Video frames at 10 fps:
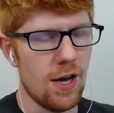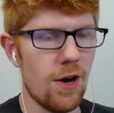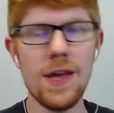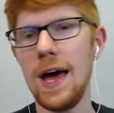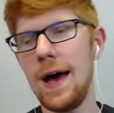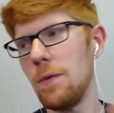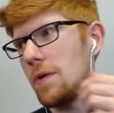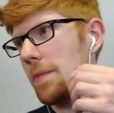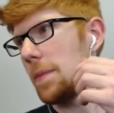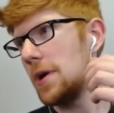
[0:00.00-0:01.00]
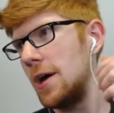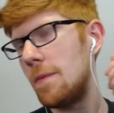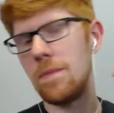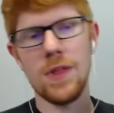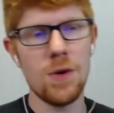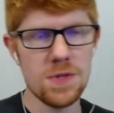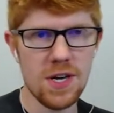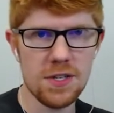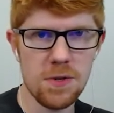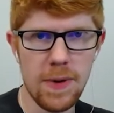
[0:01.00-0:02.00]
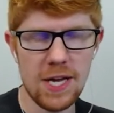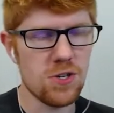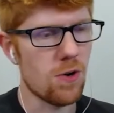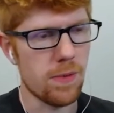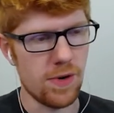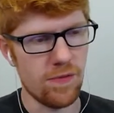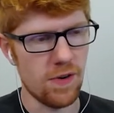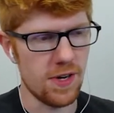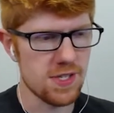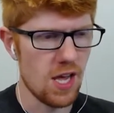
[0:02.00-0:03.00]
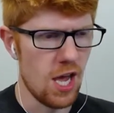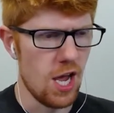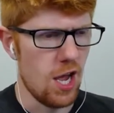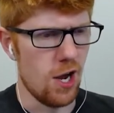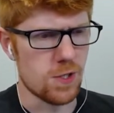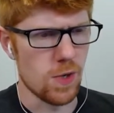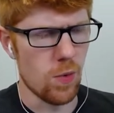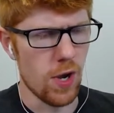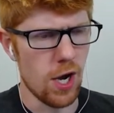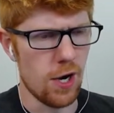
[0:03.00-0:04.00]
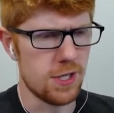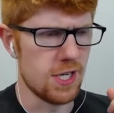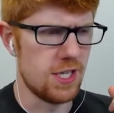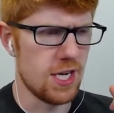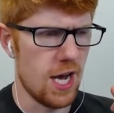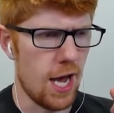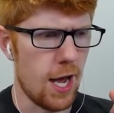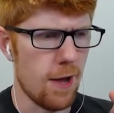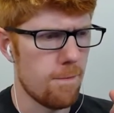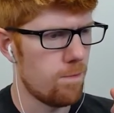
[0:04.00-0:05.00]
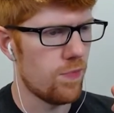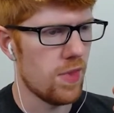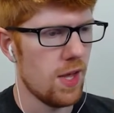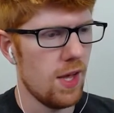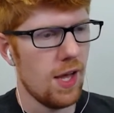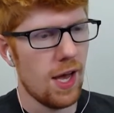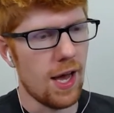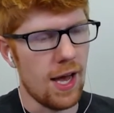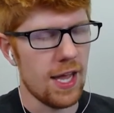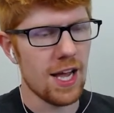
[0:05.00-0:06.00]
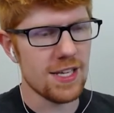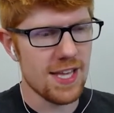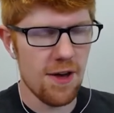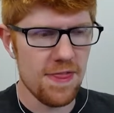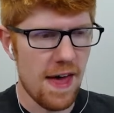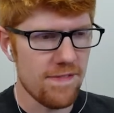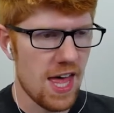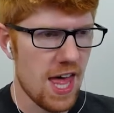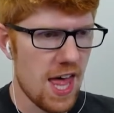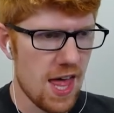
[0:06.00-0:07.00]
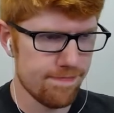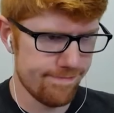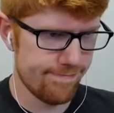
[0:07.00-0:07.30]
Oh yeah, we remember him. He was also Patrick Orwin voice. Here's what we earned today. Yes, sir, Taban.